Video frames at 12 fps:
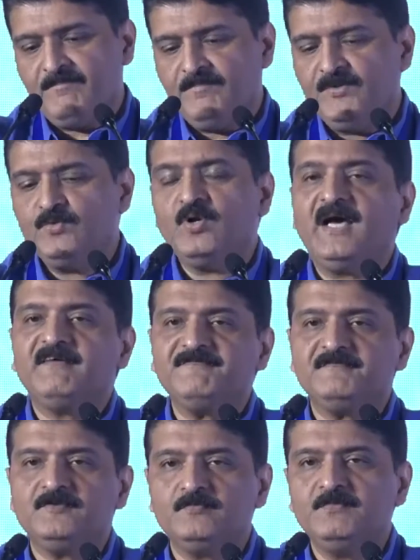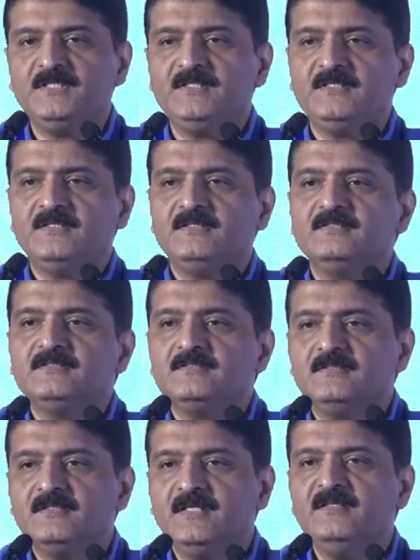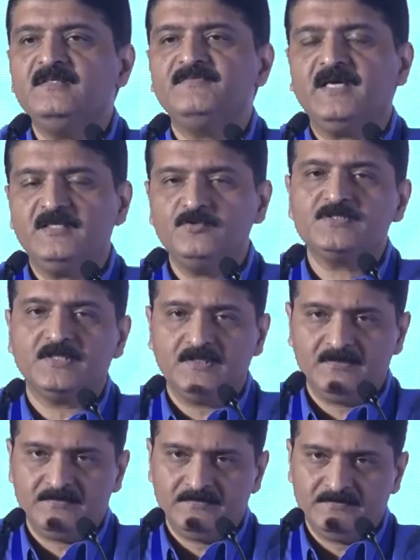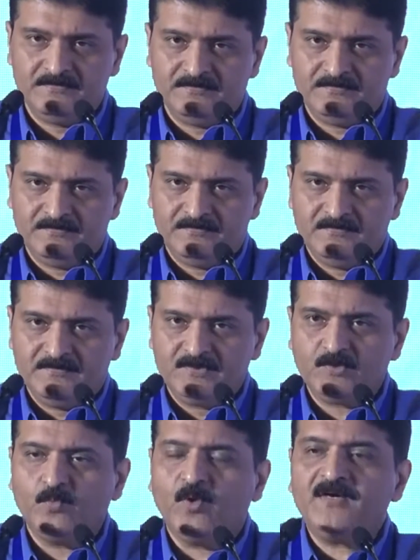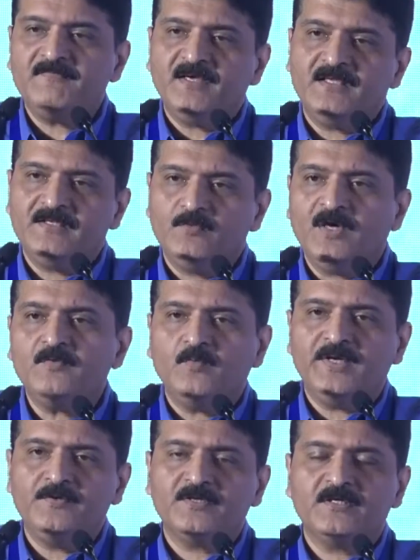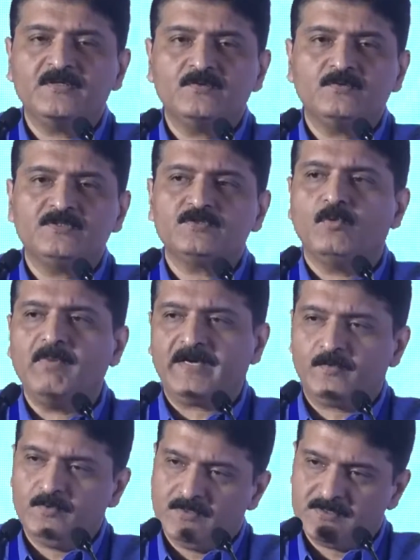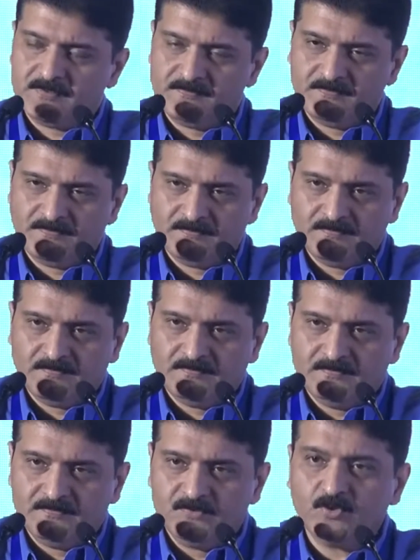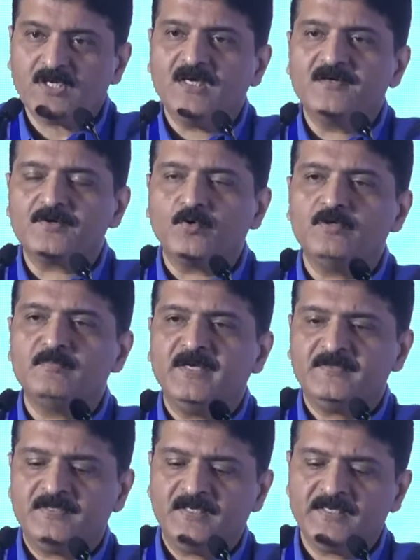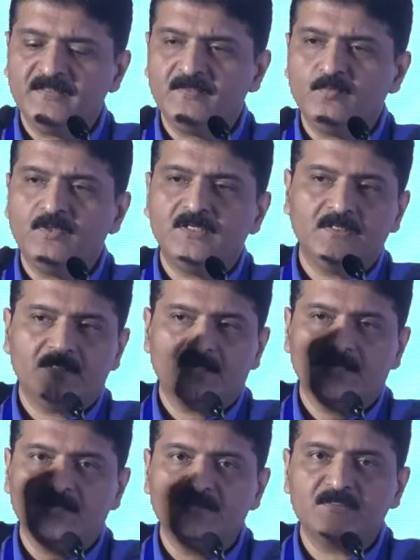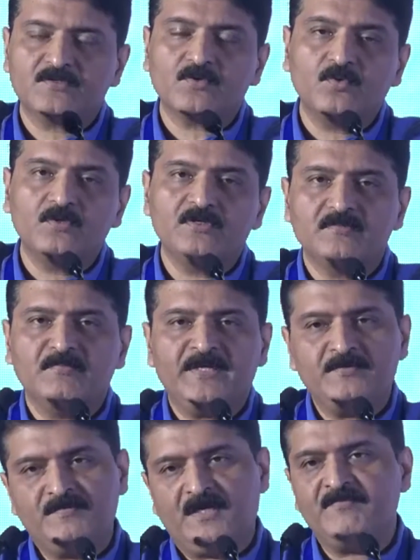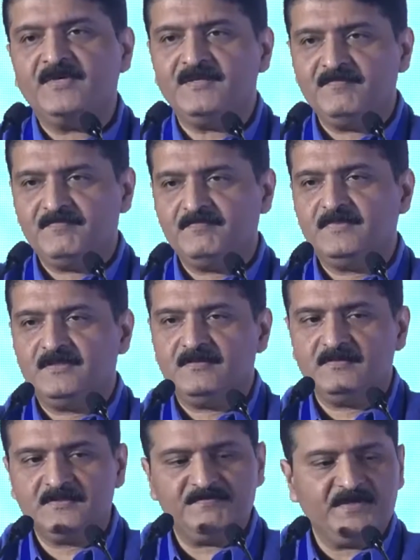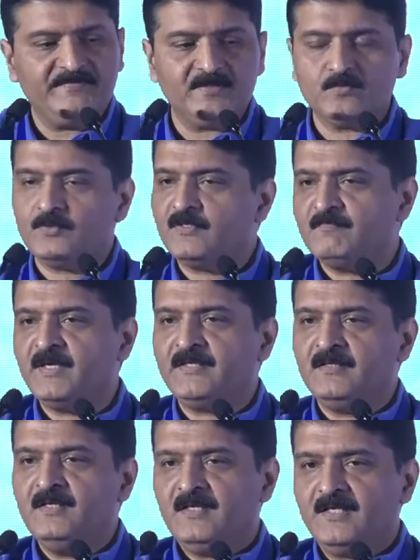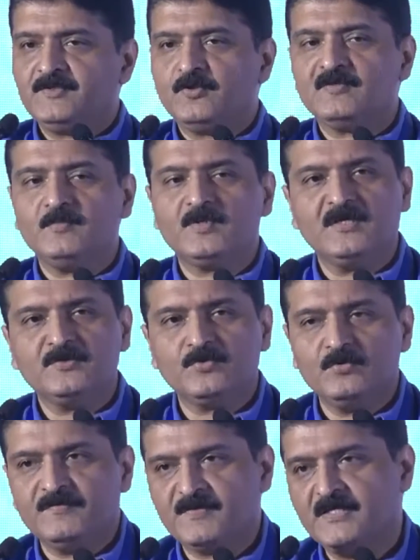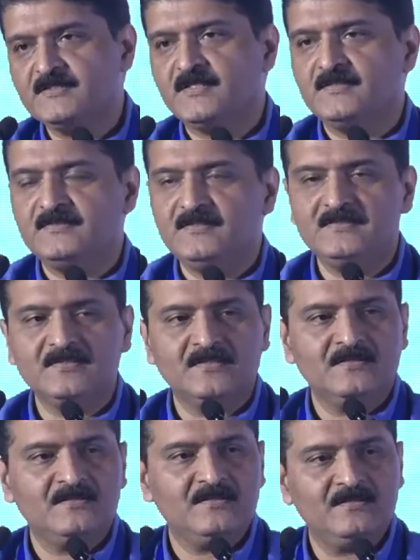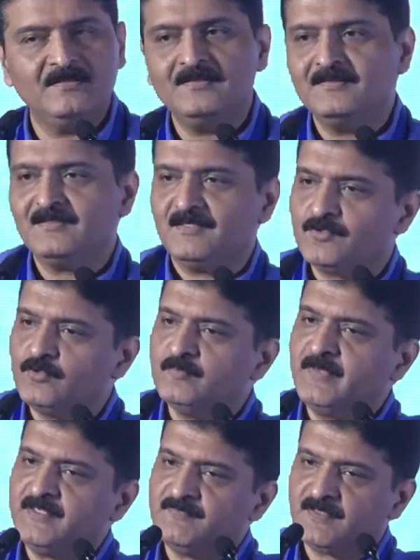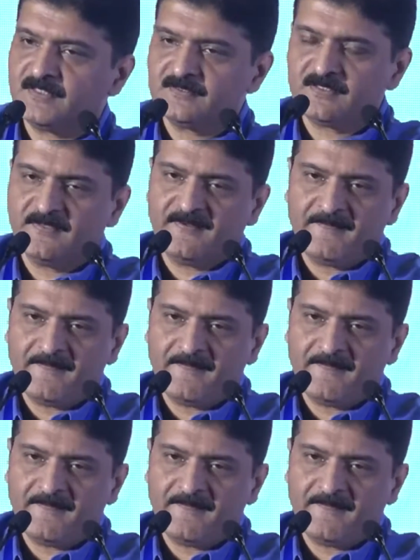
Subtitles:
You have to be in the value chain. So one way you can do is go backwards. So controlled manufacturing, again the word controlled manufacturing, it's a favorite word of mine. I talk about controlled franchisees and controlled manufacturing.